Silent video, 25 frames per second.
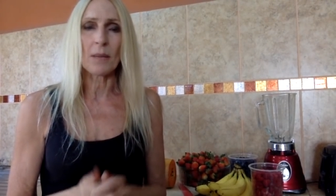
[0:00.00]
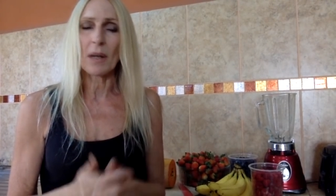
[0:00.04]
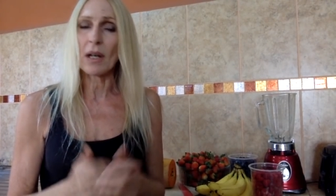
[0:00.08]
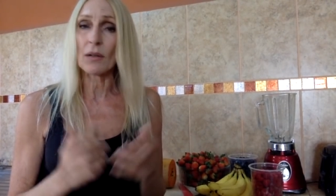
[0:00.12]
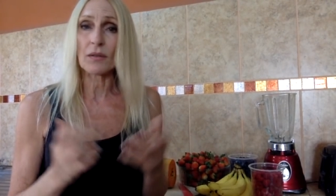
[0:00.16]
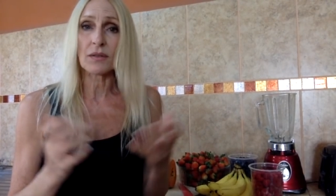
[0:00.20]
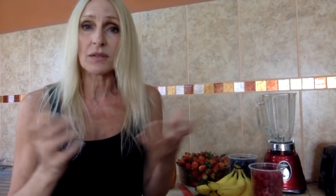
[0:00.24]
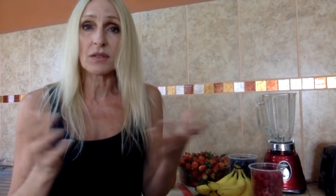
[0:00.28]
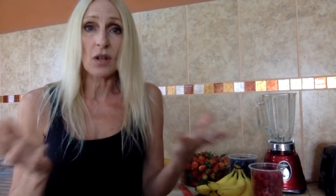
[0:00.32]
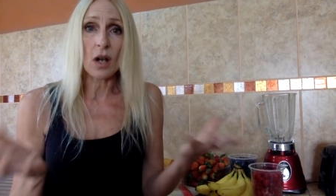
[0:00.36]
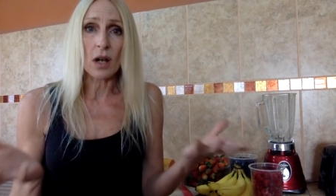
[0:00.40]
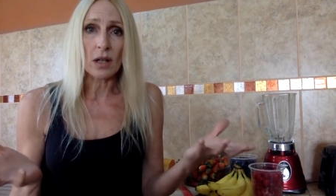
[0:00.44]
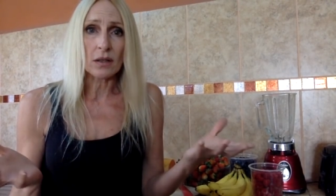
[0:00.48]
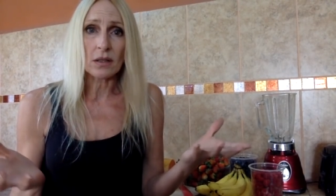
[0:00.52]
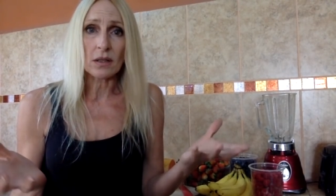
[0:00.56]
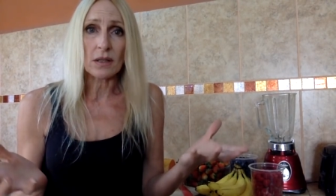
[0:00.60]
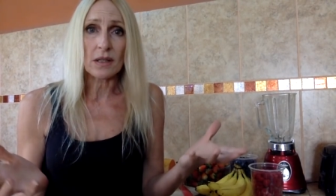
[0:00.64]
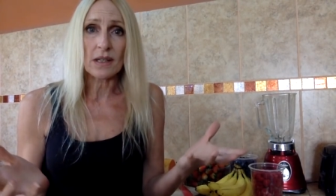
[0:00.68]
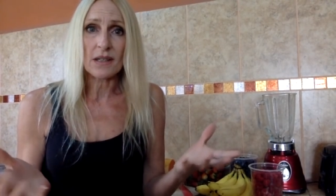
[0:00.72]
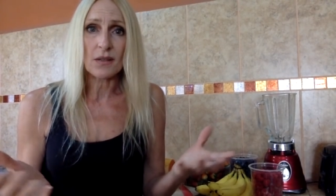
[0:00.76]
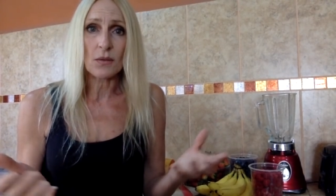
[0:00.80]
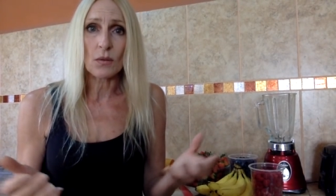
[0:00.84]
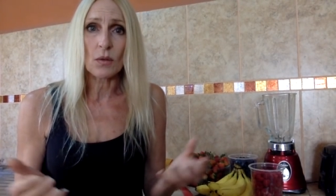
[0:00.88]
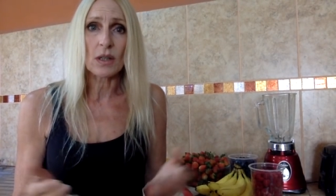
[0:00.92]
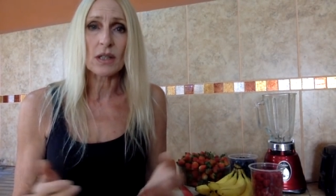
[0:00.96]
Now, doctor
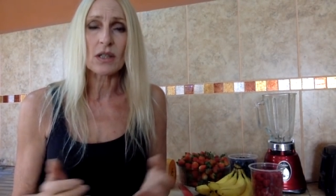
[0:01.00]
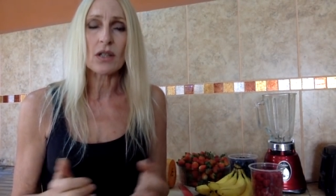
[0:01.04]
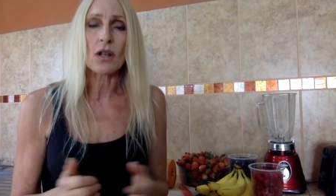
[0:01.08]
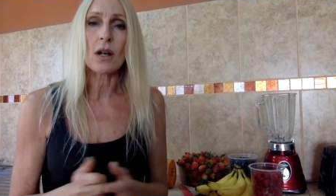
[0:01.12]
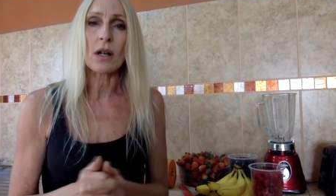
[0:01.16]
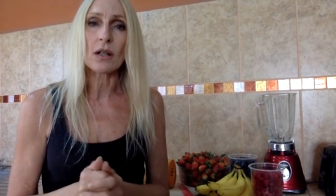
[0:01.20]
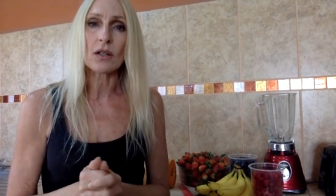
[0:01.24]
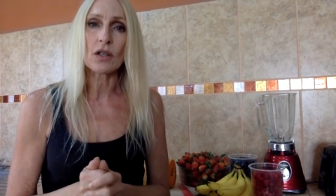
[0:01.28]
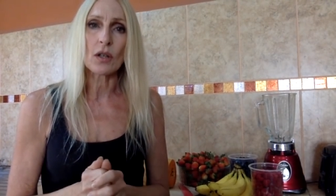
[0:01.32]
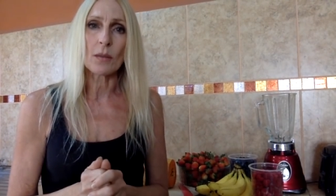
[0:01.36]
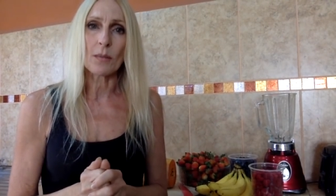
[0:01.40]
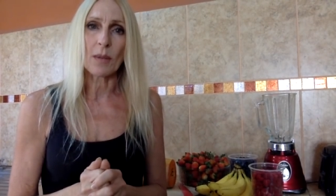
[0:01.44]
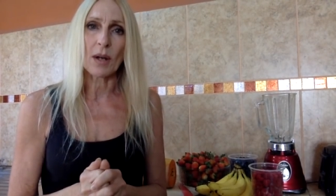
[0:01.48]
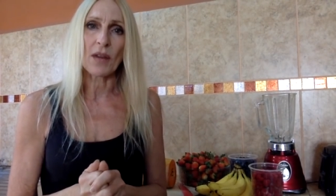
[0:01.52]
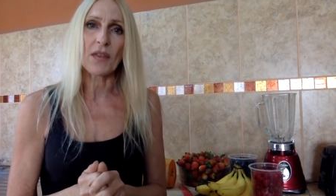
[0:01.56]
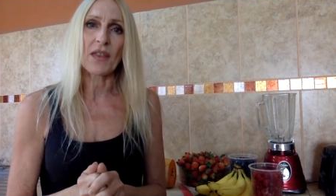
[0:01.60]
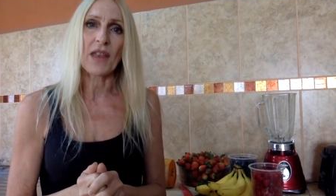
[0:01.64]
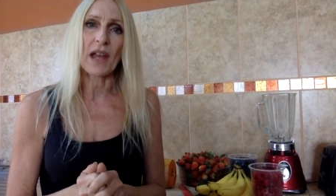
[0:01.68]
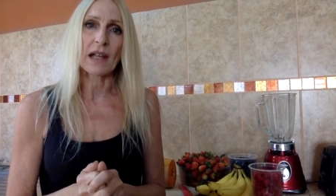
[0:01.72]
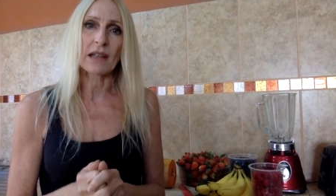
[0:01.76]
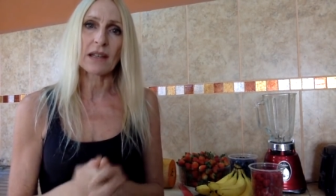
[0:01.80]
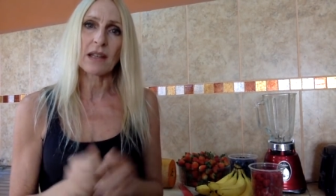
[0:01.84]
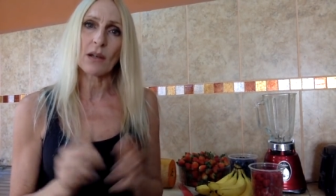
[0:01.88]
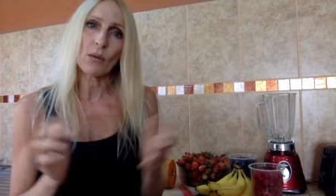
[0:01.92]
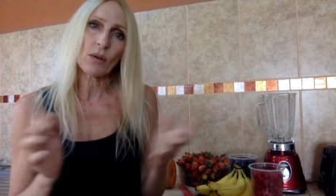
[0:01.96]
doesn't want to talk to you about
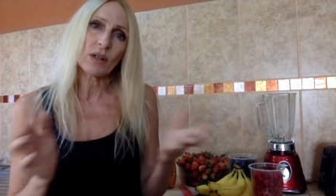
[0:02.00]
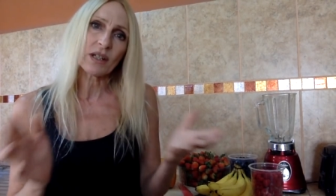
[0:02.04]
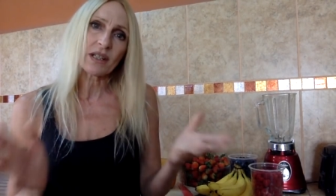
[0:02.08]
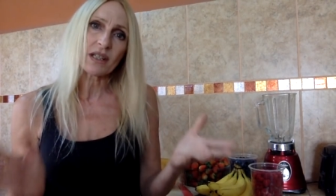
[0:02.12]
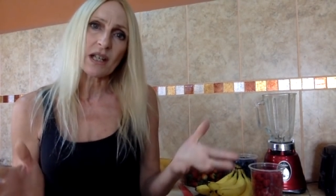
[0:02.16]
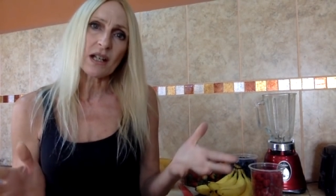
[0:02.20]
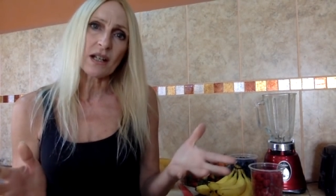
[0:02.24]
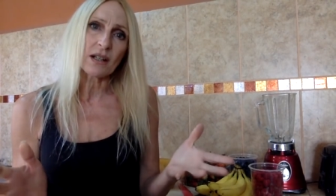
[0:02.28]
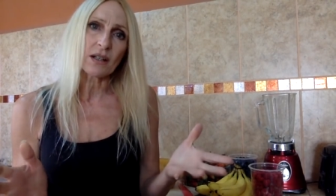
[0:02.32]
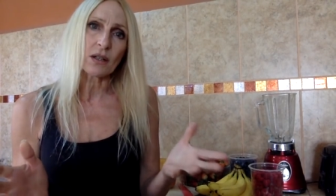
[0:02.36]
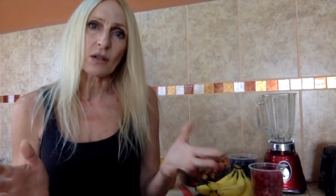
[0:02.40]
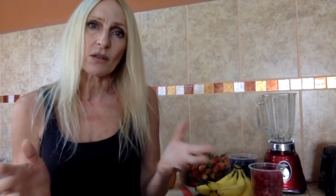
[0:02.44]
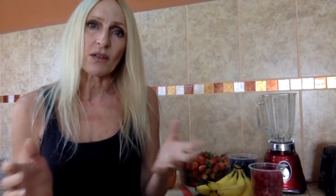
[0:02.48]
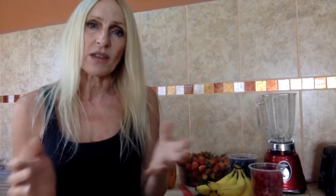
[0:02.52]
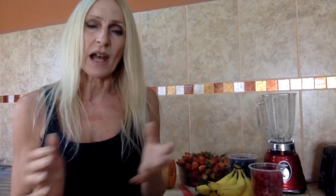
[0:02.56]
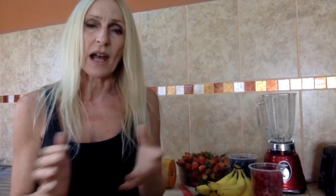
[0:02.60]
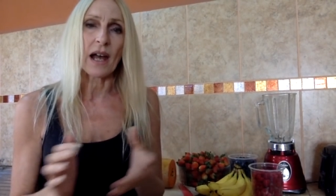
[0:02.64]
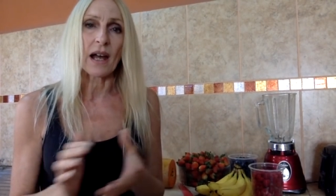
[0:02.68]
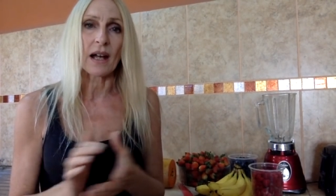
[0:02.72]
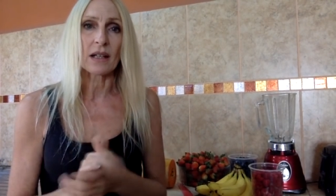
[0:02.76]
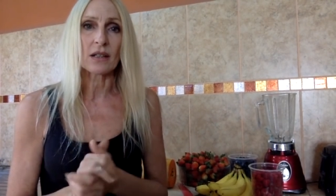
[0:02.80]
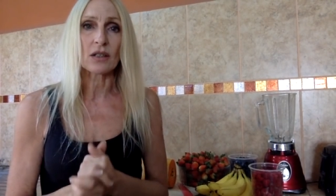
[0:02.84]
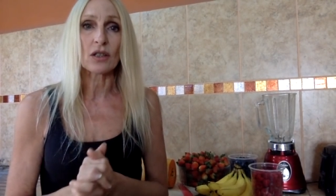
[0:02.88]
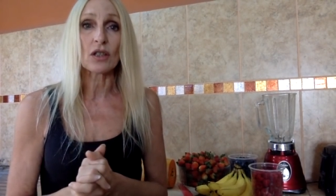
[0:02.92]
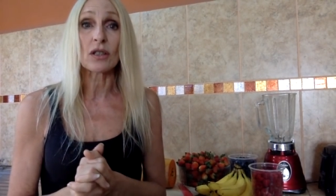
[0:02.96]
that. They want to tell you
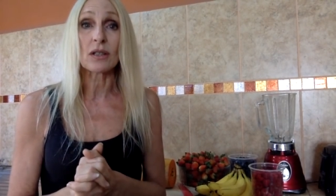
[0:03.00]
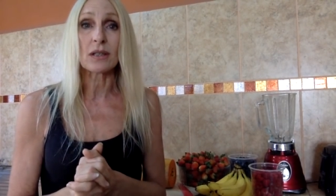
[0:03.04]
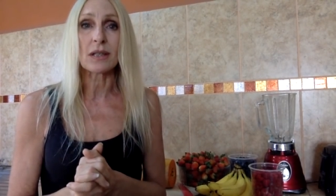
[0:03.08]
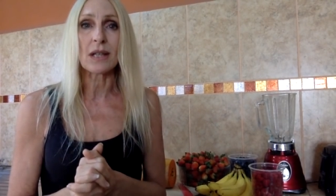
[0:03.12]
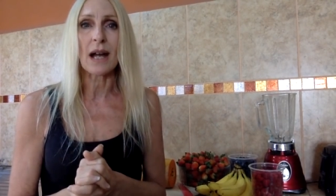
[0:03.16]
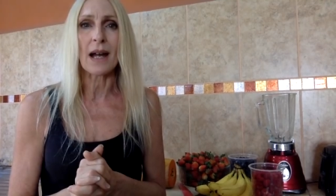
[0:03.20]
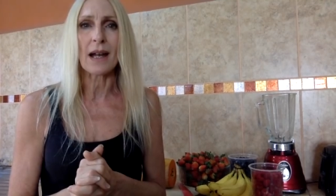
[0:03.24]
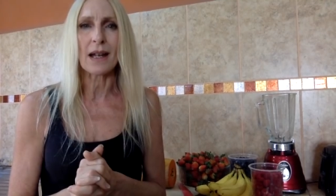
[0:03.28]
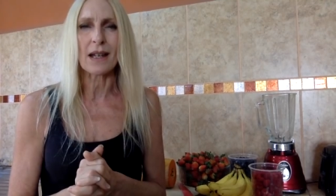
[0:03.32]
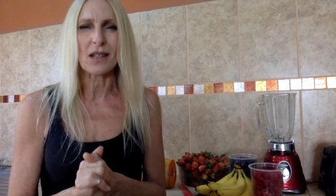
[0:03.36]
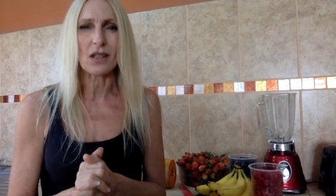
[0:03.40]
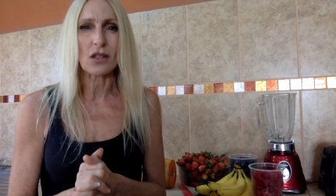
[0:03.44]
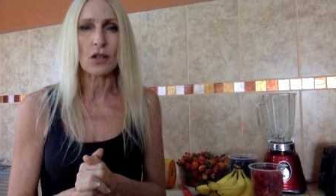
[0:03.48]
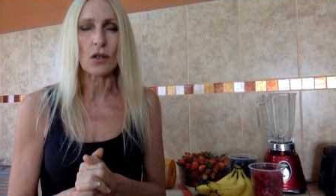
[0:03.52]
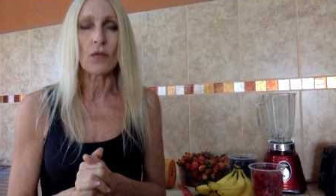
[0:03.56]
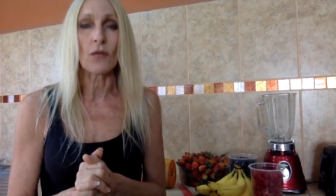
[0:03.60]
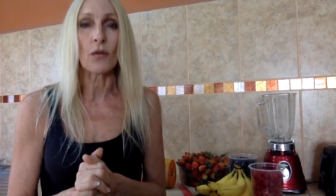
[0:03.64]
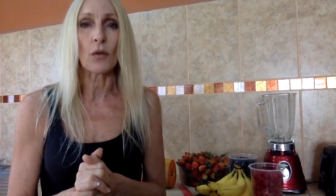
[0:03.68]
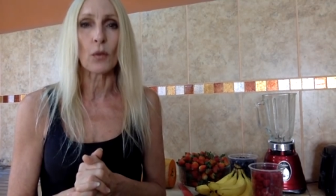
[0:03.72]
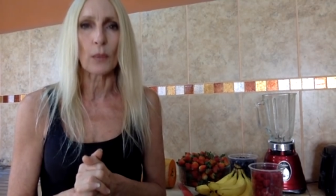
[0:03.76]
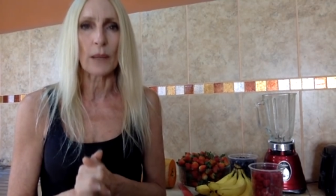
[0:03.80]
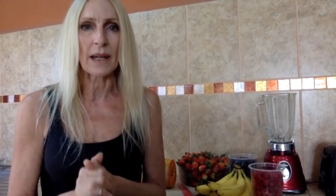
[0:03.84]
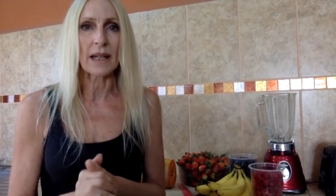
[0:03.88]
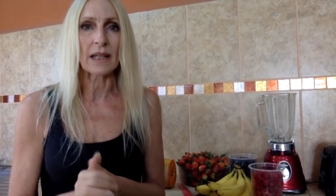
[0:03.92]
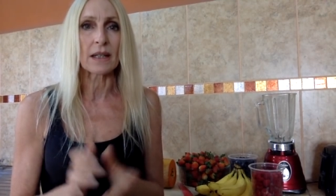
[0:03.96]
that good diet's
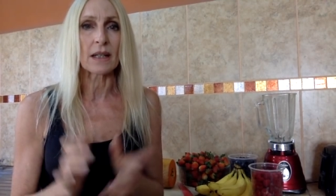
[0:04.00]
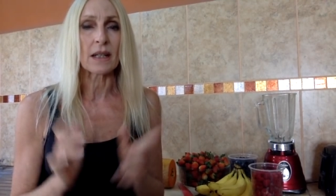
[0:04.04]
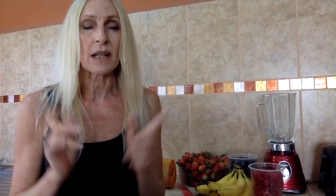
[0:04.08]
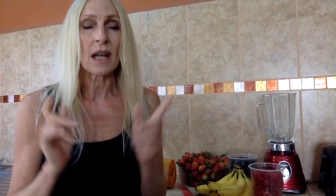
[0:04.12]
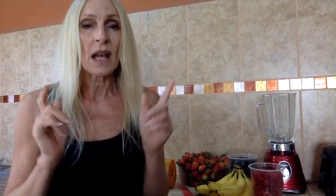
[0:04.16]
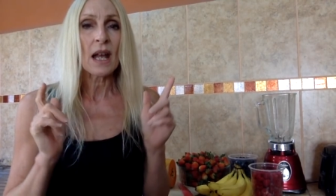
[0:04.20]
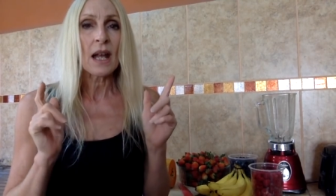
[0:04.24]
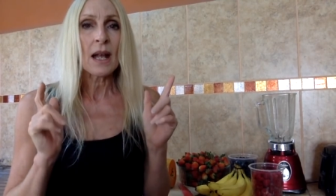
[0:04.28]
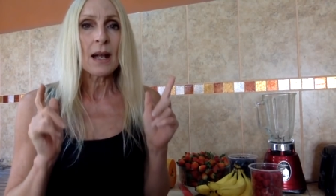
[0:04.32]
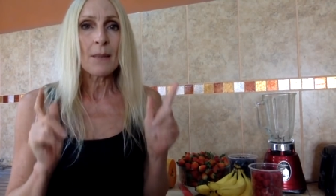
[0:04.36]
overrated.